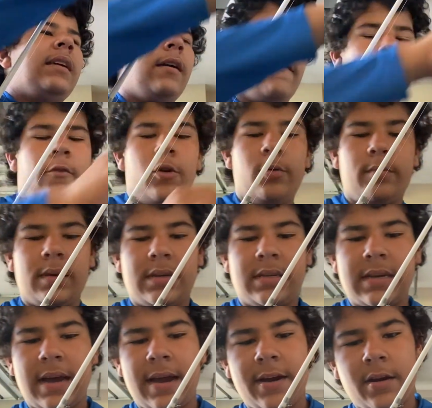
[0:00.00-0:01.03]
of room to
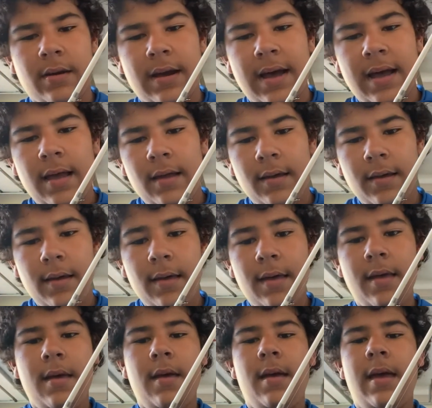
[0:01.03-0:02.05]
tie your knot.
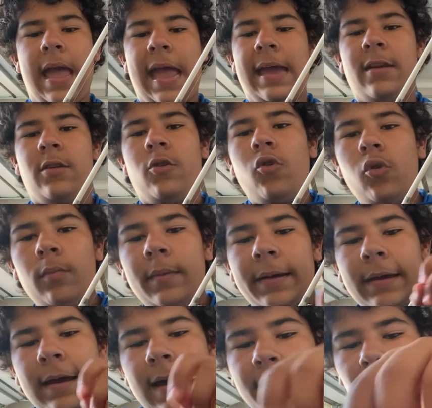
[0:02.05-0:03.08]
And
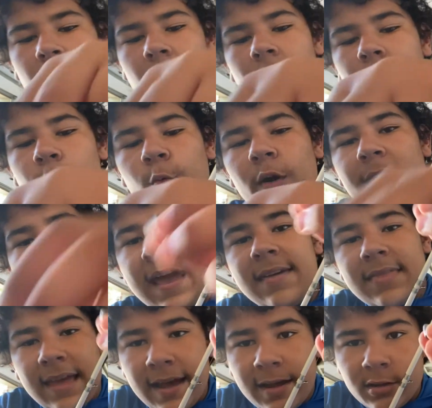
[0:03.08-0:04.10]
normally I throw a
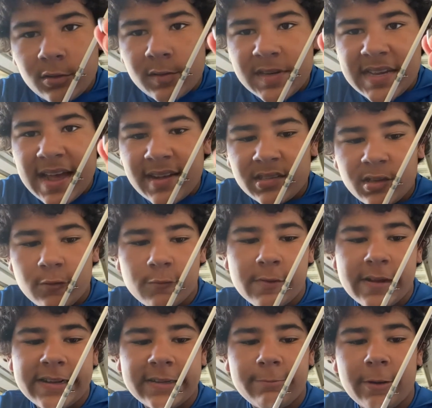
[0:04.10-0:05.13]
1/8 ounce with Texas
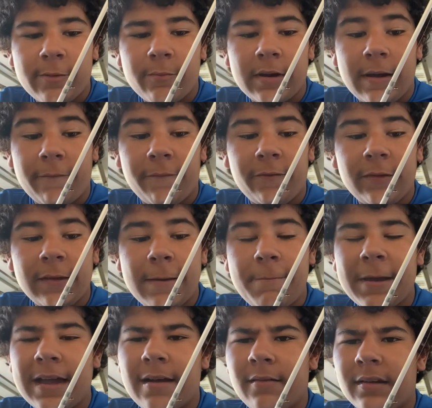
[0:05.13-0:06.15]
rigs, but when I'm
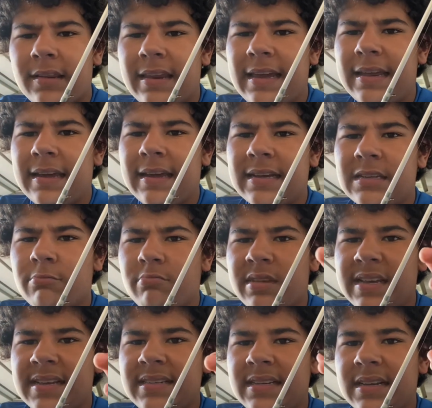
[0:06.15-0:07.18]
flipping, I need to get some
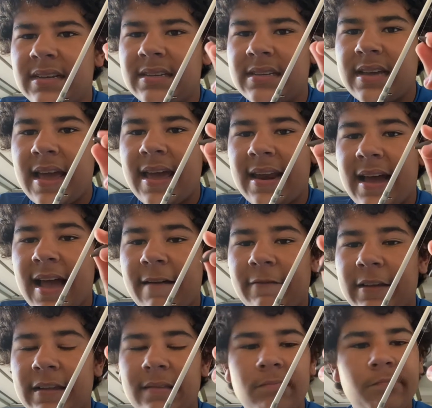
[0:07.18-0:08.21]
distance, and I have
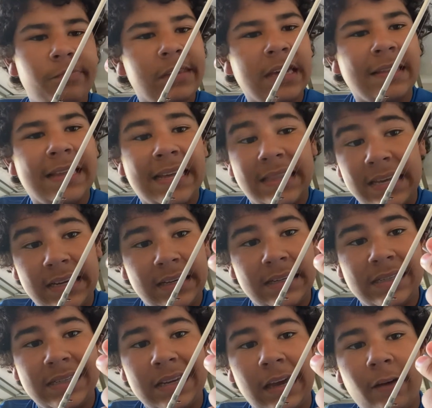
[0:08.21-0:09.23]
to get that thing to
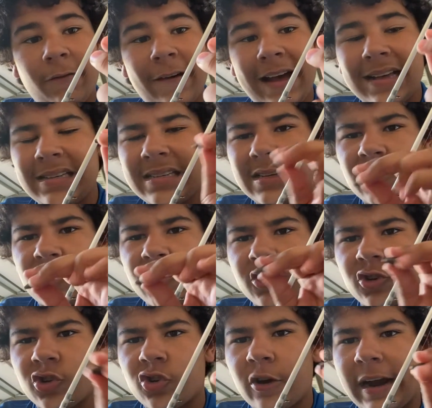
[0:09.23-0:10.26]
sink fast since your
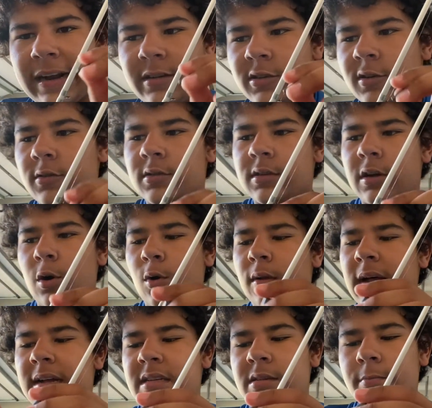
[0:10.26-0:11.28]
strike zone's a whole
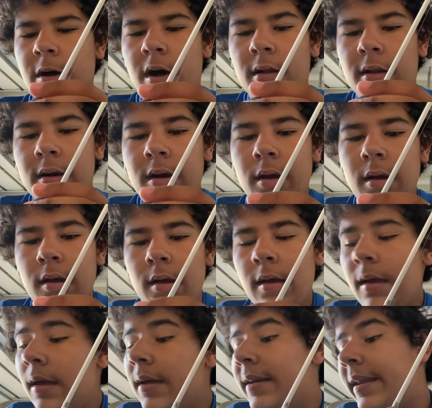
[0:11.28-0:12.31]
lot smaller.
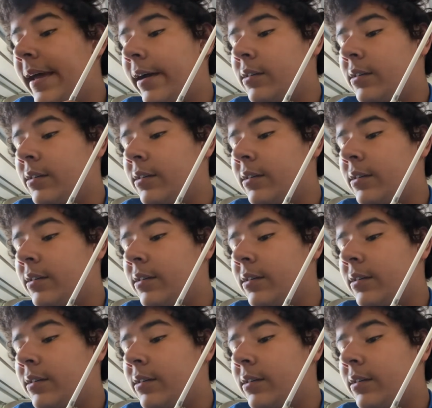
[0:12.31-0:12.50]
Now,